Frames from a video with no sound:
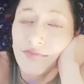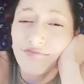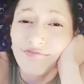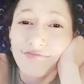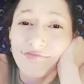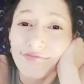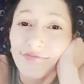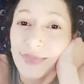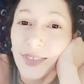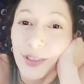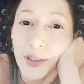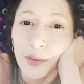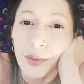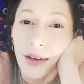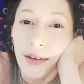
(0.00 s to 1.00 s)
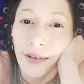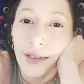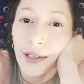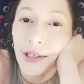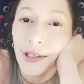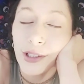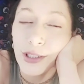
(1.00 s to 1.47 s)
you know, are, are you
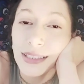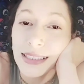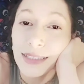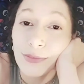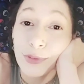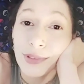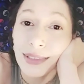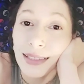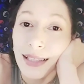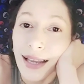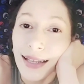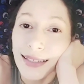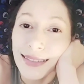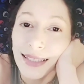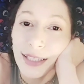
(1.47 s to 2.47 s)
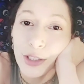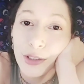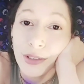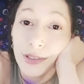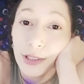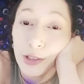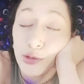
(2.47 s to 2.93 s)
going to even realize that you're in
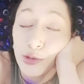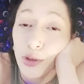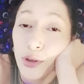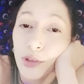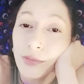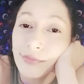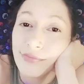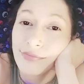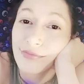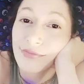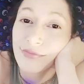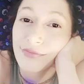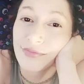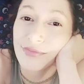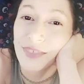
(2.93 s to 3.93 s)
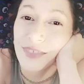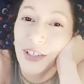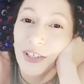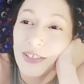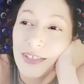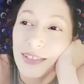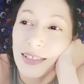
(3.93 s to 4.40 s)
control? You're
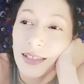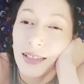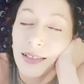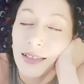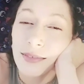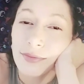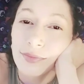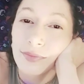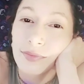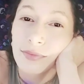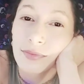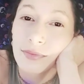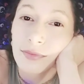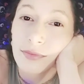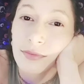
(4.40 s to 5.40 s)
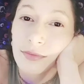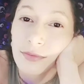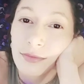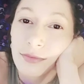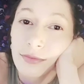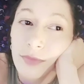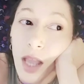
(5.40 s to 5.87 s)
just going
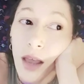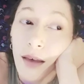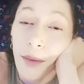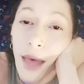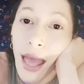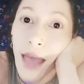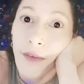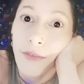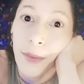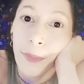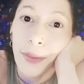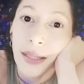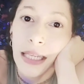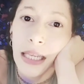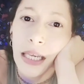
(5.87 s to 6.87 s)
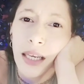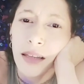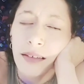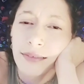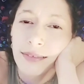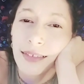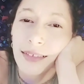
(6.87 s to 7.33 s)
to, uh, I have an opinion.
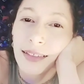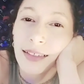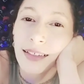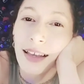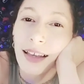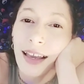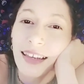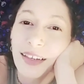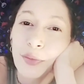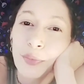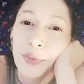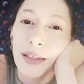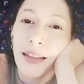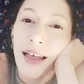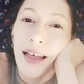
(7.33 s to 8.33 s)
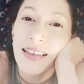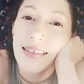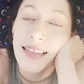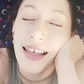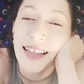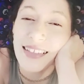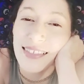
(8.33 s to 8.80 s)
I didn't realize
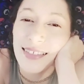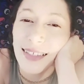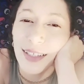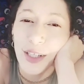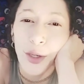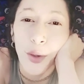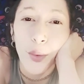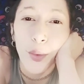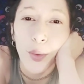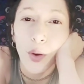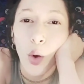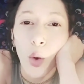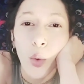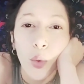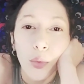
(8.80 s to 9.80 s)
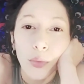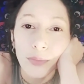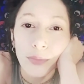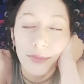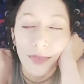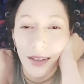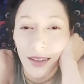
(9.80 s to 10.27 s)
that's, you know, a whole
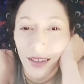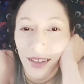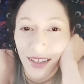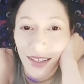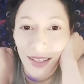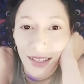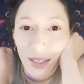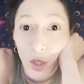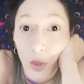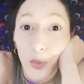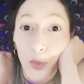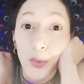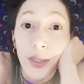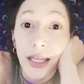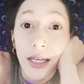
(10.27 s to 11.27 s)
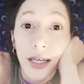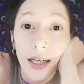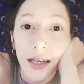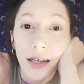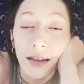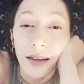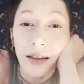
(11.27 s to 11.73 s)

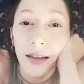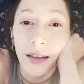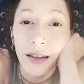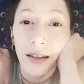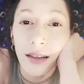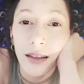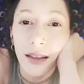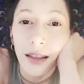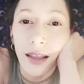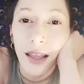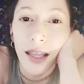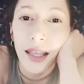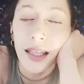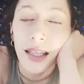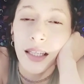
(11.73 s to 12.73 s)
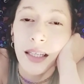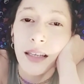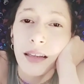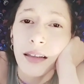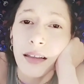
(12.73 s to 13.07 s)
career. And